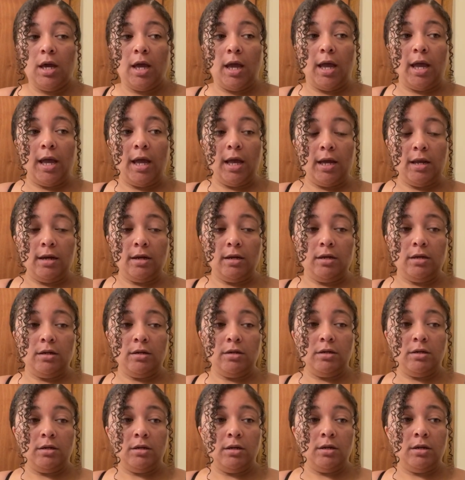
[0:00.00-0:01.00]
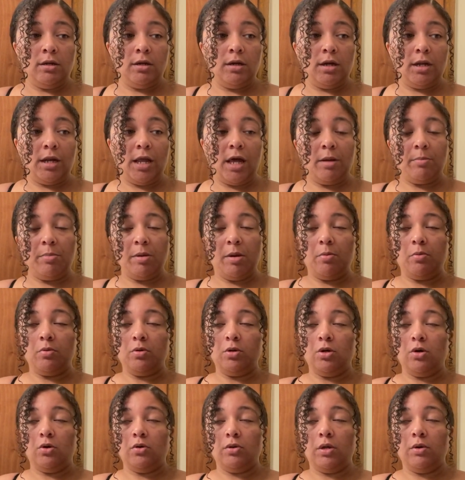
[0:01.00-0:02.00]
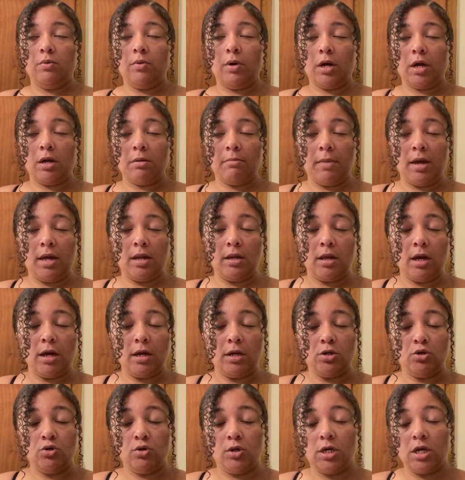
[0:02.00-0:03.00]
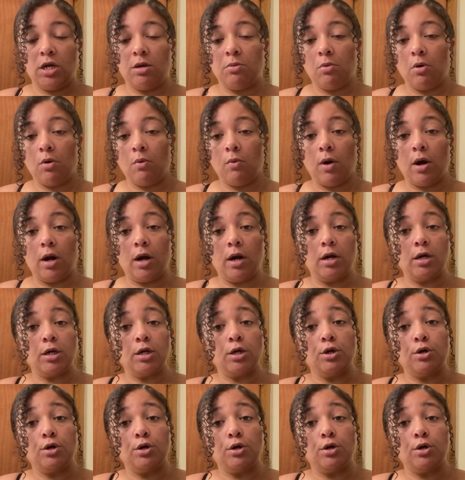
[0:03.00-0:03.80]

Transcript: And a lot of people, you know, they recommend like drinking more water.